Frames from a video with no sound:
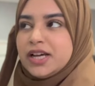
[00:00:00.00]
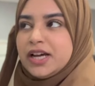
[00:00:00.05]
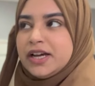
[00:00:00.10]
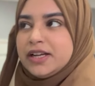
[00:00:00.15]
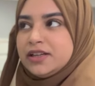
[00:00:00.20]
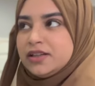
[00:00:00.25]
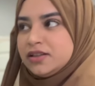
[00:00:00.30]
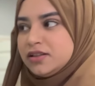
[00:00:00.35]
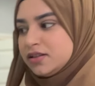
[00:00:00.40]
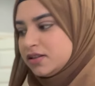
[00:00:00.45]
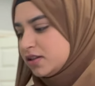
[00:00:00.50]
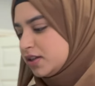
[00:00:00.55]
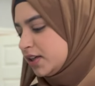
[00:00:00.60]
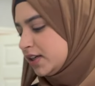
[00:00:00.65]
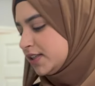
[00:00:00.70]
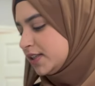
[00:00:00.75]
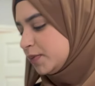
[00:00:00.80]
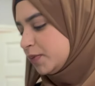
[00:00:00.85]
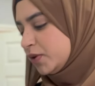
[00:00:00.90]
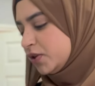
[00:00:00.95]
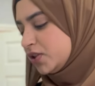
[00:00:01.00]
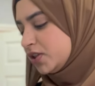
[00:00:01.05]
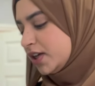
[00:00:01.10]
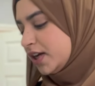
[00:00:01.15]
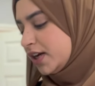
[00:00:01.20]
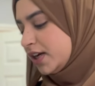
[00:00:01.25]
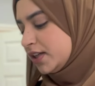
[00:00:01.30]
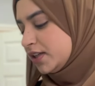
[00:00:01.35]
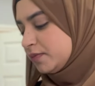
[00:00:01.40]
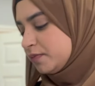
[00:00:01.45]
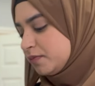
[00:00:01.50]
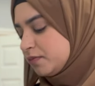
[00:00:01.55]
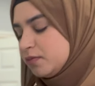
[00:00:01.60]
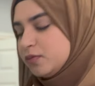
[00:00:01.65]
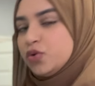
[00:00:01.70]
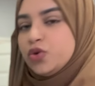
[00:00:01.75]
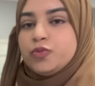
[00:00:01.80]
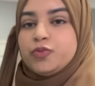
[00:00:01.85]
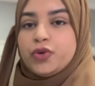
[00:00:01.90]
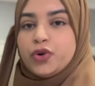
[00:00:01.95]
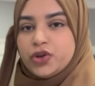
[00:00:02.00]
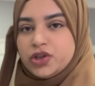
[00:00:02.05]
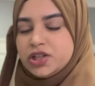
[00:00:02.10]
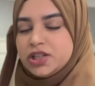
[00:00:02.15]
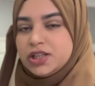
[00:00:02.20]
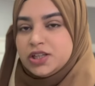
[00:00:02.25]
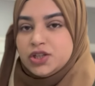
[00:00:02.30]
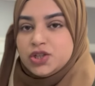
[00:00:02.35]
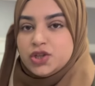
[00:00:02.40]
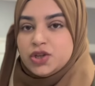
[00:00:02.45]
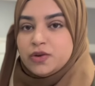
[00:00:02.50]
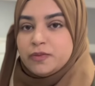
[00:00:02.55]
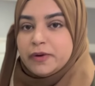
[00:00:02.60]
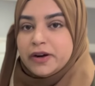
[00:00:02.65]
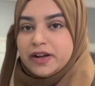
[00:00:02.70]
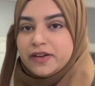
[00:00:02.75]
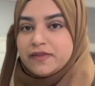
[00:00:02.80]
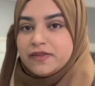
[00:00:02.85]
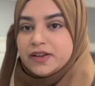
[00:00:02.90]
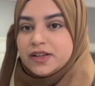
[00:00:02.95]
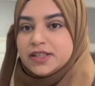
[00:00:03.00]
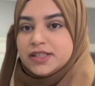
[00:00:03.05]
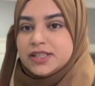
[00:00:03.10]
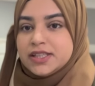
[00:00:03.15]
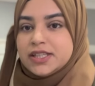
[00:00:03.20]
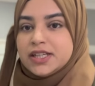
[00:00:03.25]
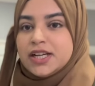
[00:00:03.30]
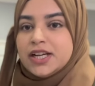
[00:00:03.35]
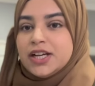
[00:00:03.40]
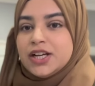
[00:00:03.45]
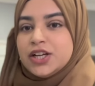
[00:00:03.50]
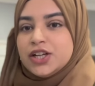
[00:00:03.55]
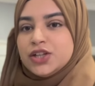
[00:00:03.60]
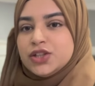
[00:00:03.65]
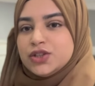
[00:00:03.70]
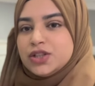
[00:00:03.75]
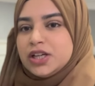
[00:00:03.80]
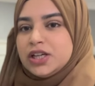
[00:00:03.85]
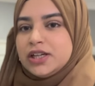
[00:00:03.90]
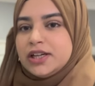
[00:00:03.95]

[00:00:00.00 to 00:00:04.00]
and it's supposed to add more still to feel like more. So I